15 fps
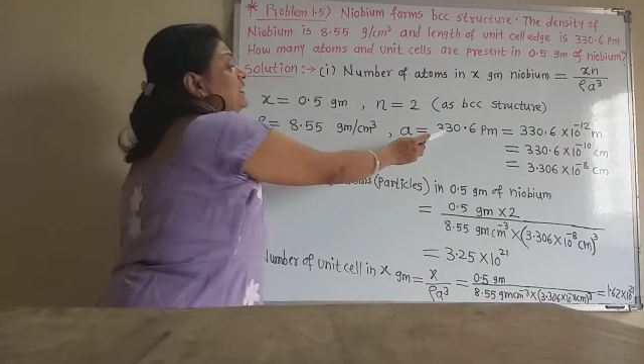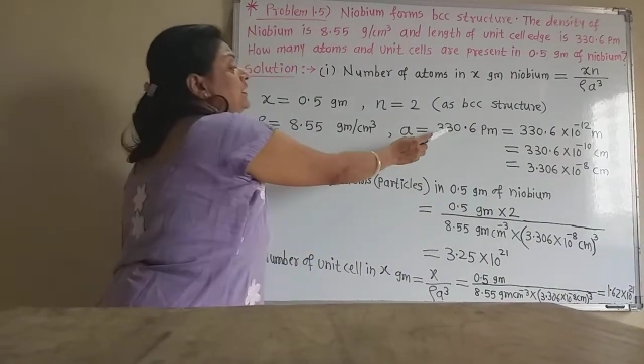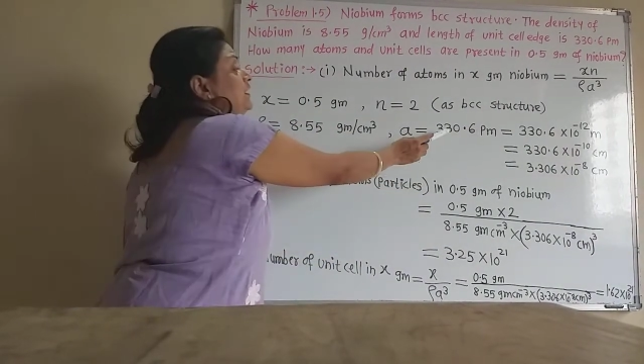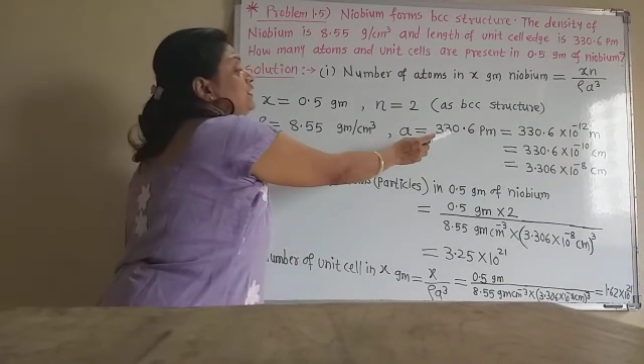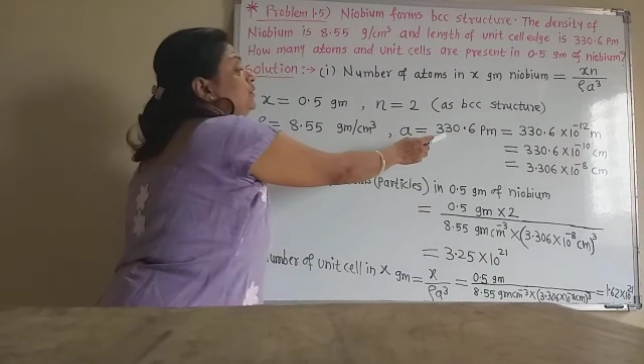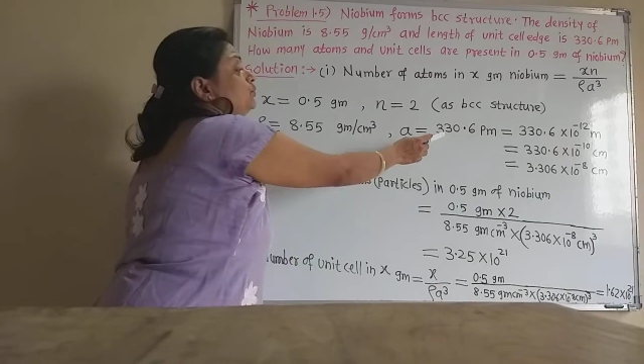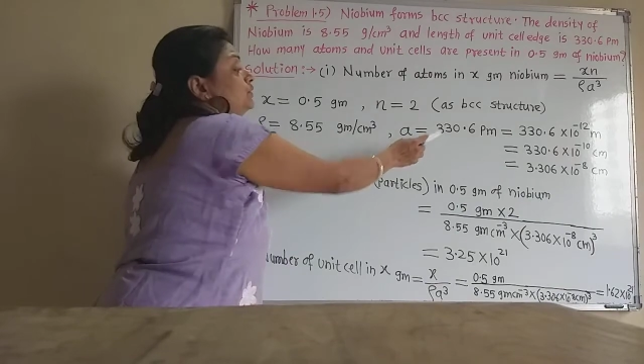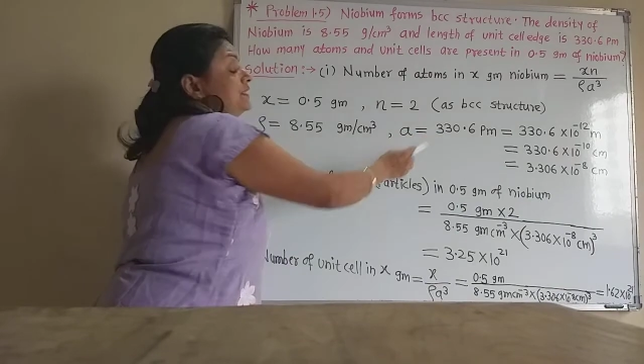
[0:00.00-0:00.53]

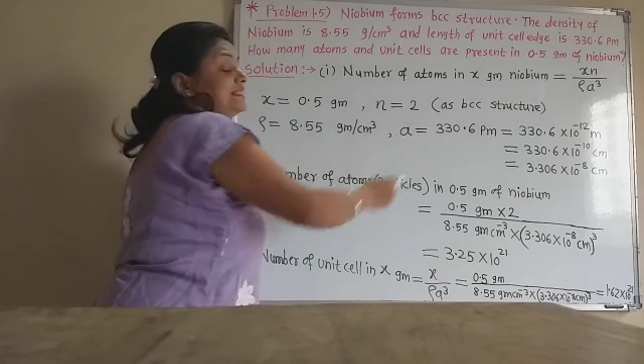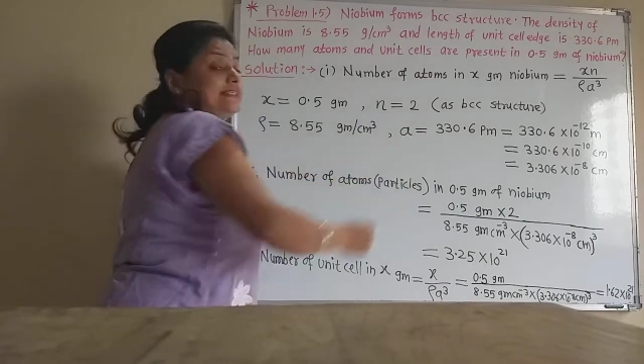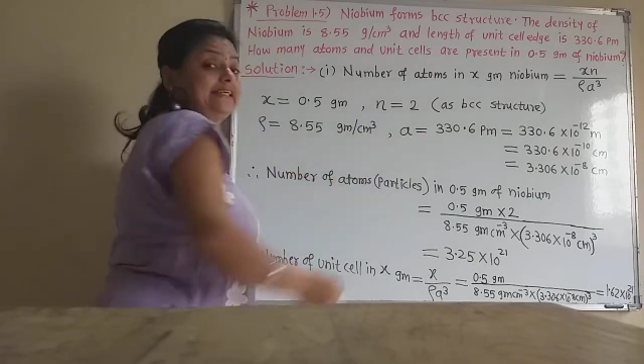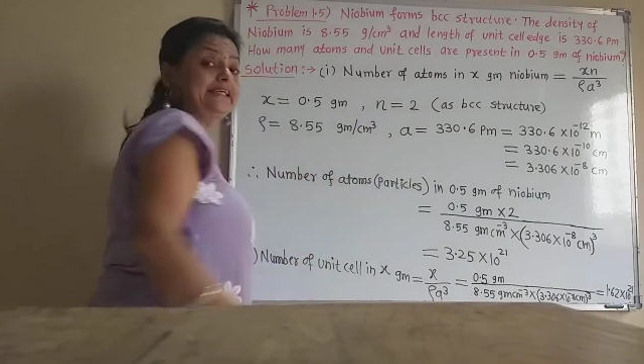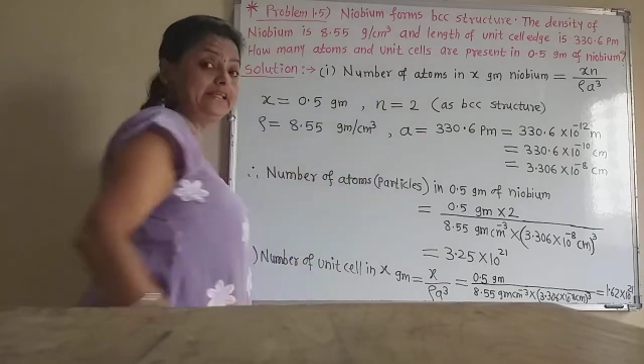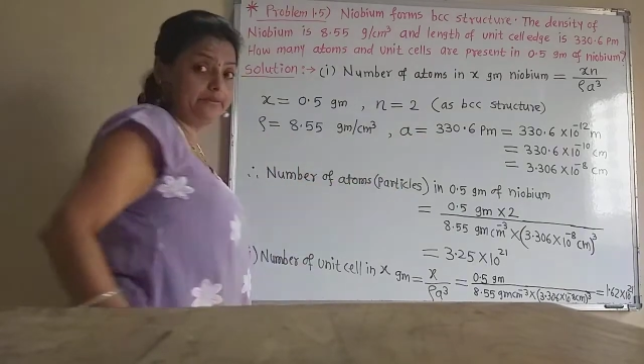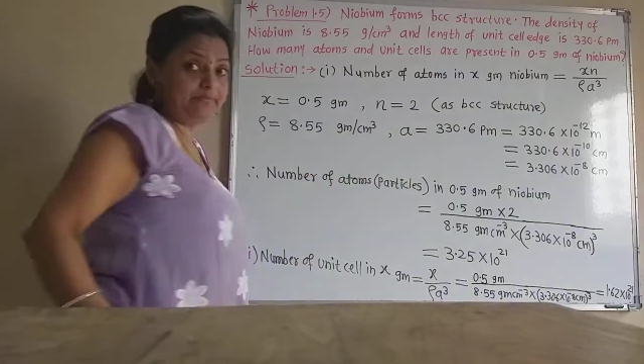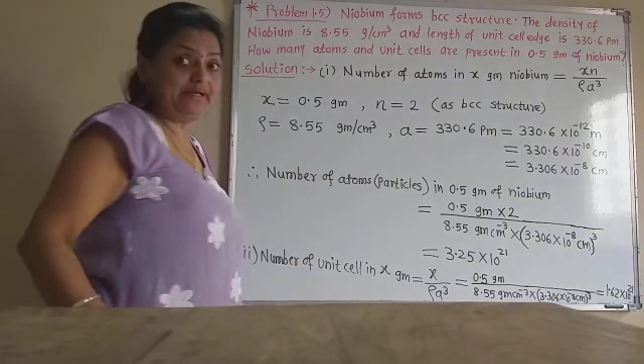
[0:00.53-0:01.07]
into the
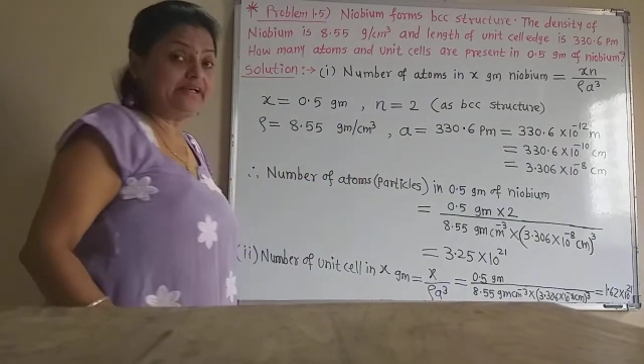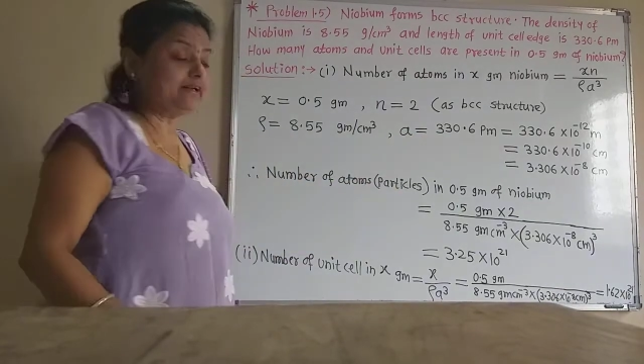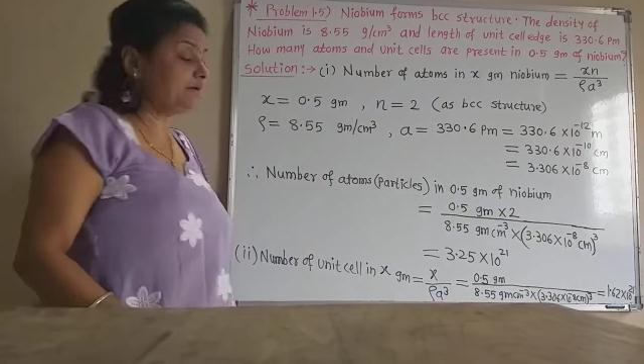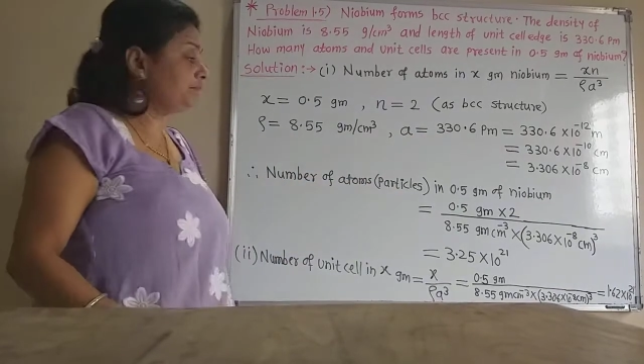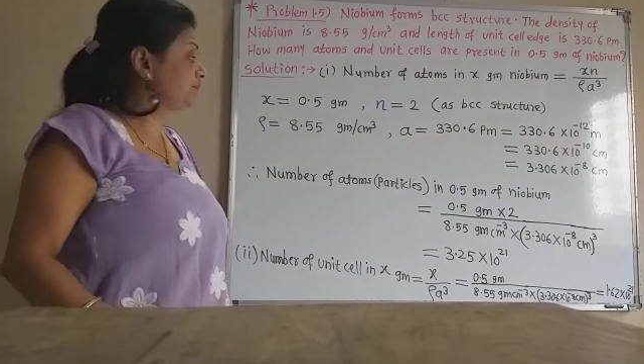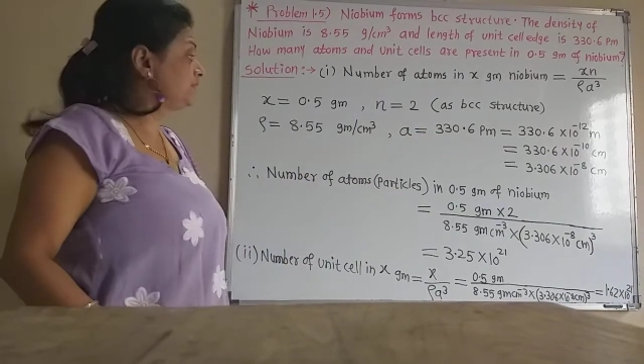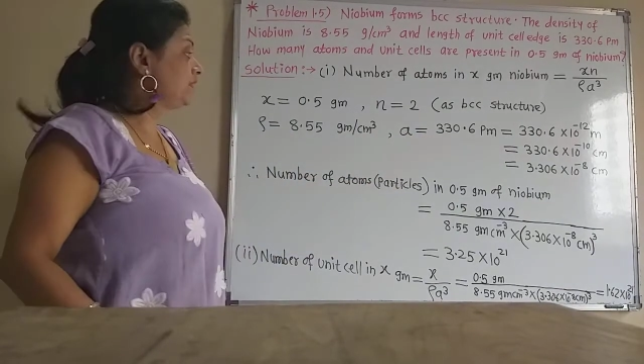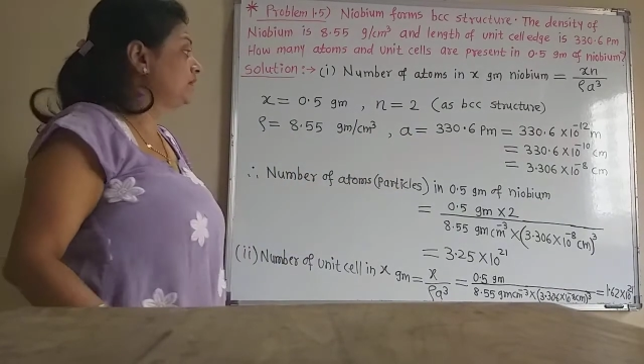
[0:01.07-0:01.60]
centimeter.
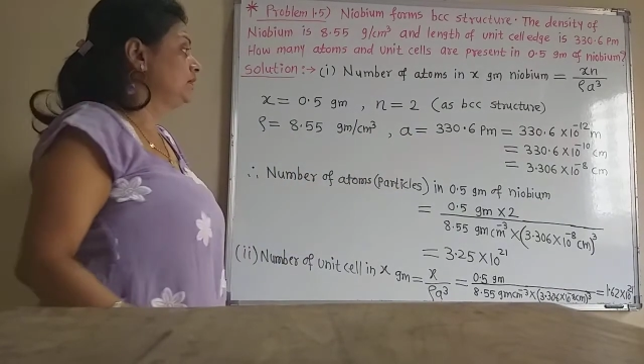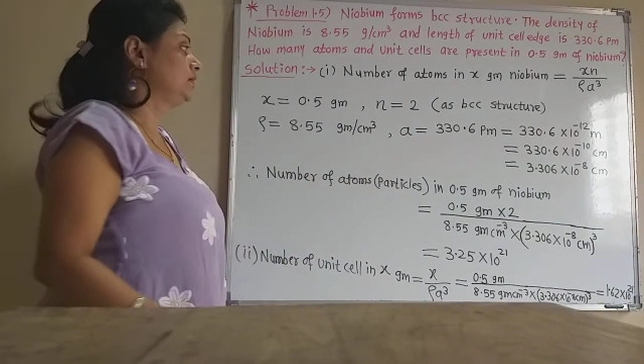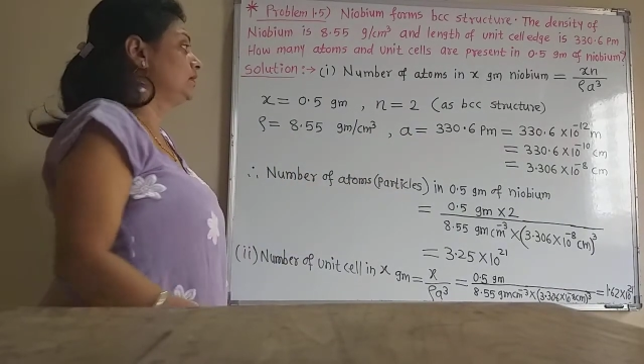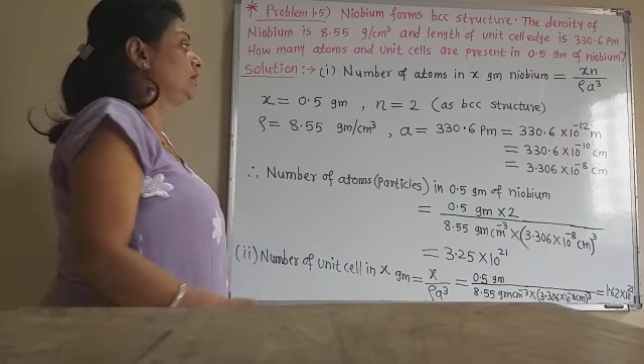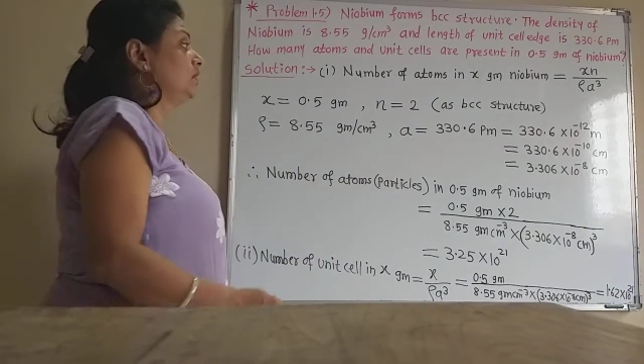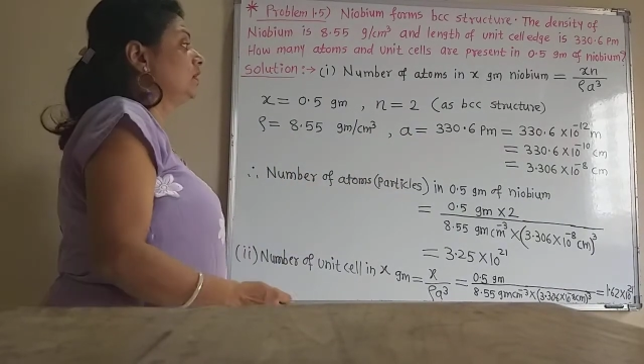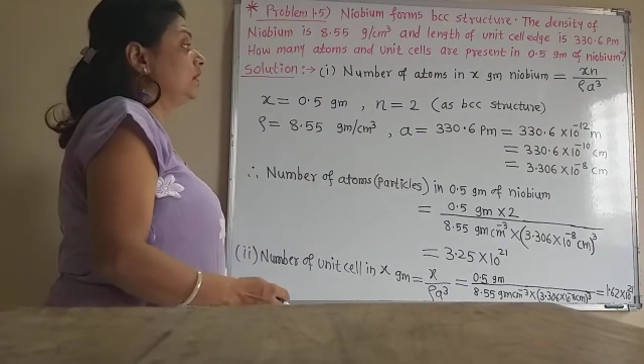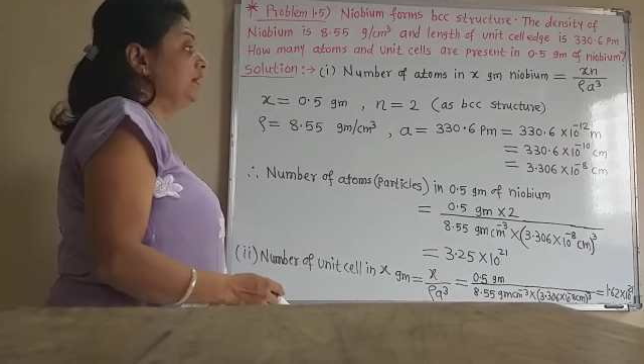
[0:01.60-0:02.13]

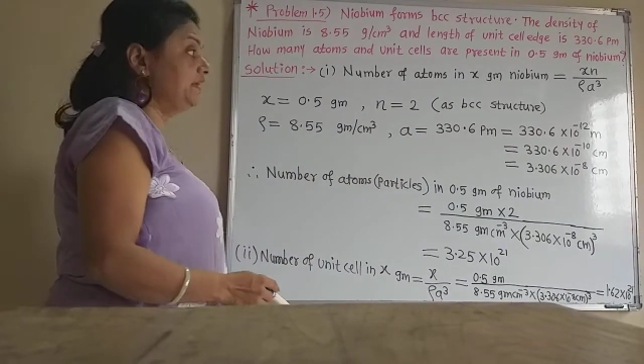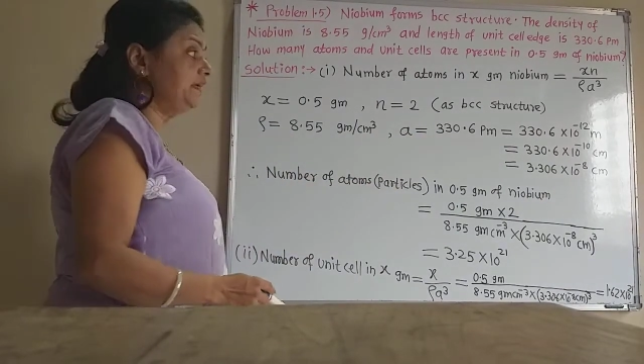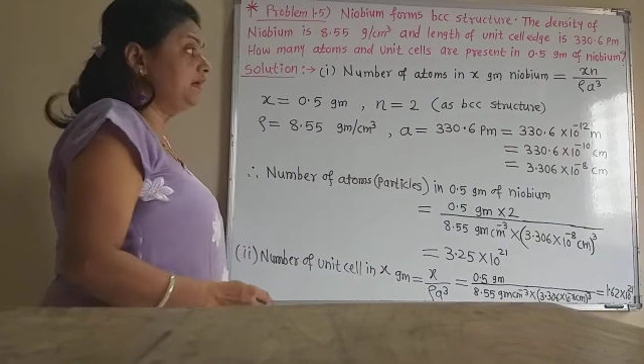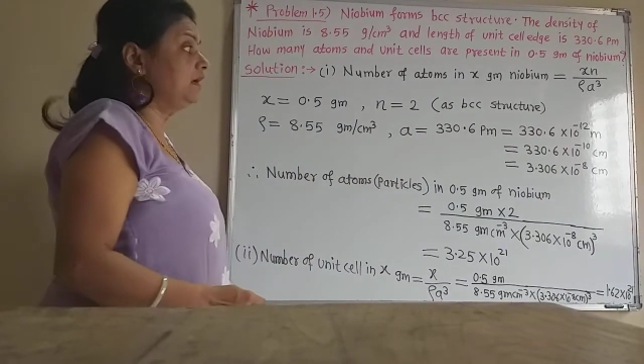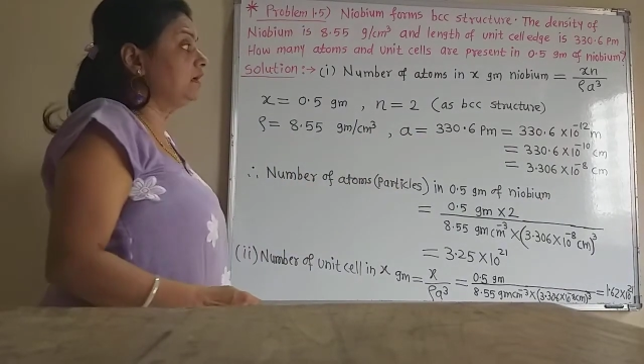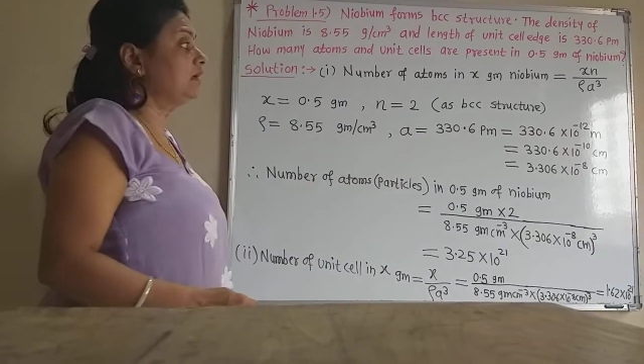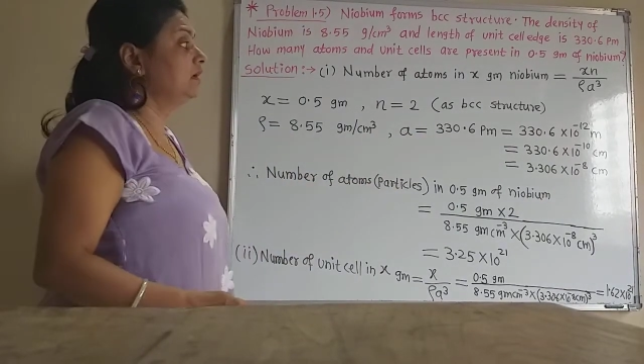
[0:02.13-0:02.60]
Here